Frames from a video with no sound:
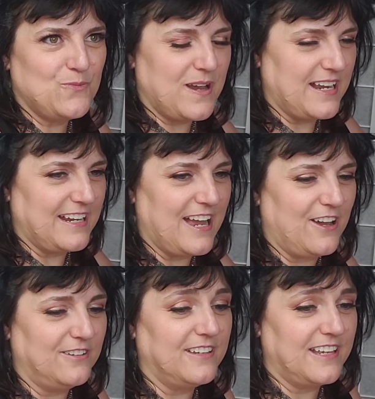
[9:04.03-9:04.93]
right
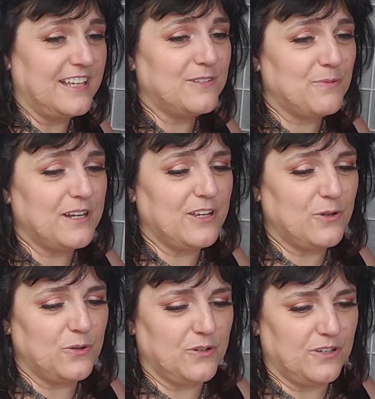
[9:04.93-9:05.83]
now, it's pretty
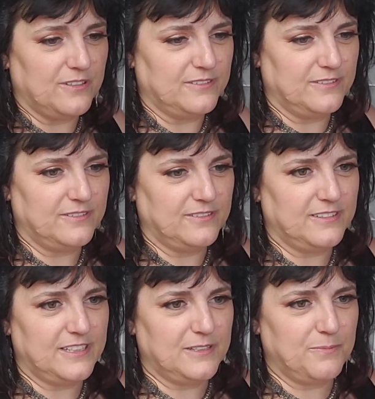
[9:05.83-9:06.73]
cool.
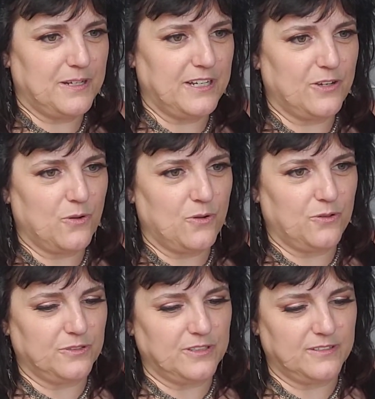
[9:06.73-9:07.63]
It's pretty
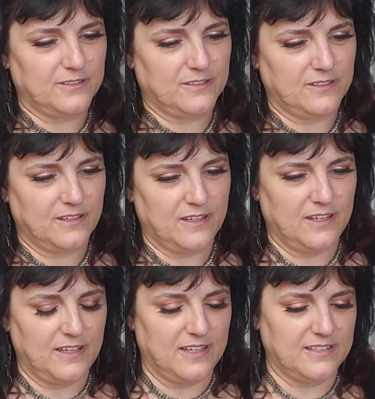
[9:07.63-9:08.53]
cold.
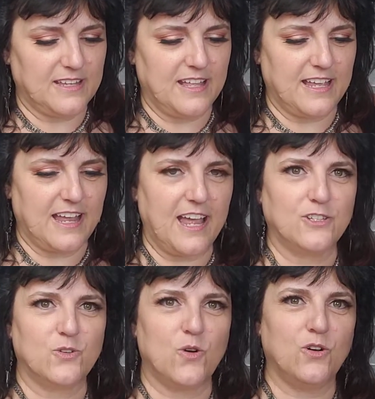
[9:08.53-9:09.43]
It's not like
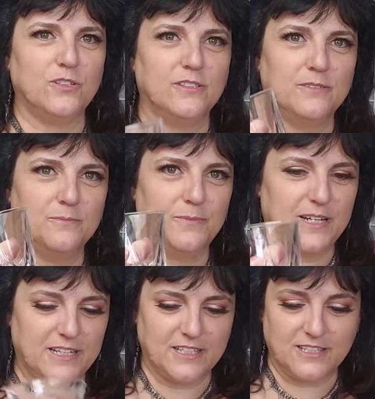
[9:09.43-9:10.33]
ice cold, but
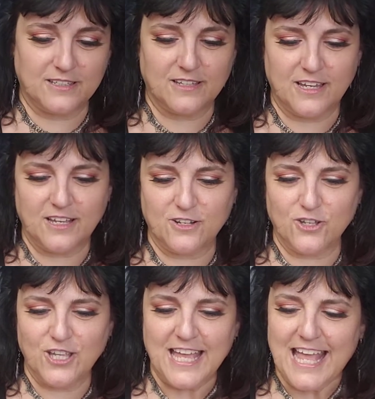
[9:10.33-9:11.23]

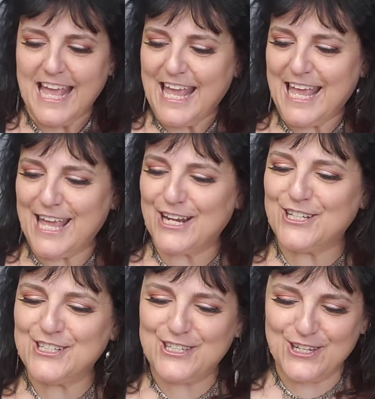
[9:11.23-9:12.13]
it'll
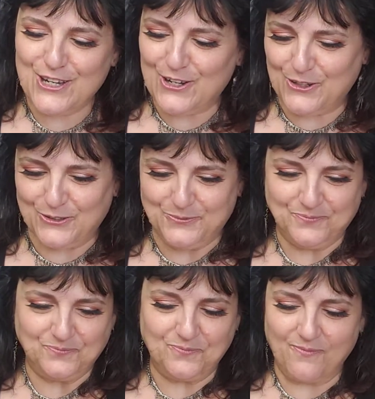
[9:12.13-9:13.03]
do.
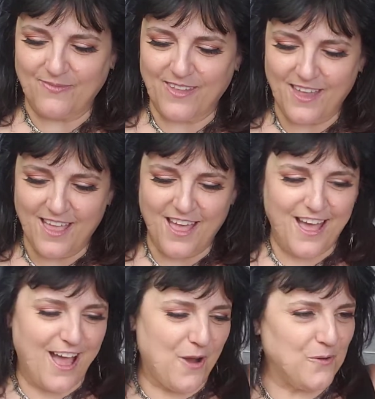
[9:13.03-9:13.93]

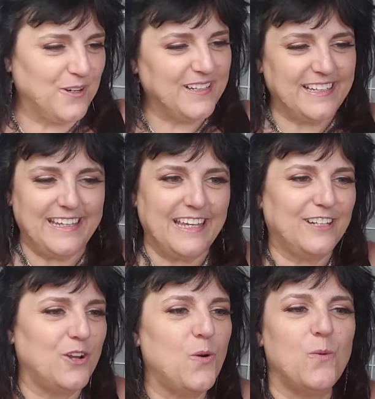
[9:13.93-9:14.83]
I wouldn't kick
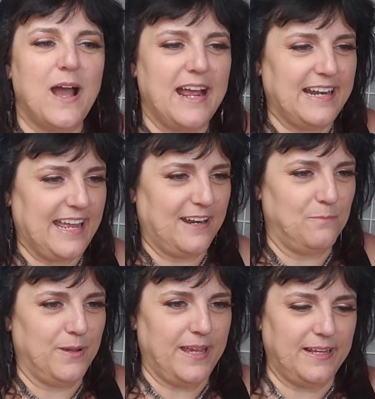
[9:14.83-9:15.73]
no wine out of
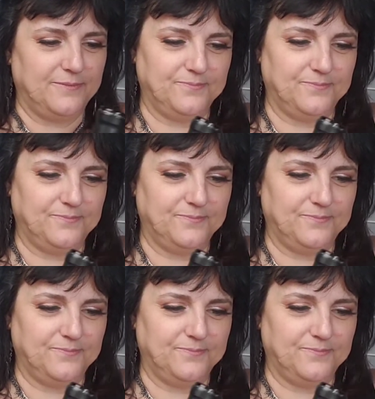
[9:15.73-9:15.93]
bed.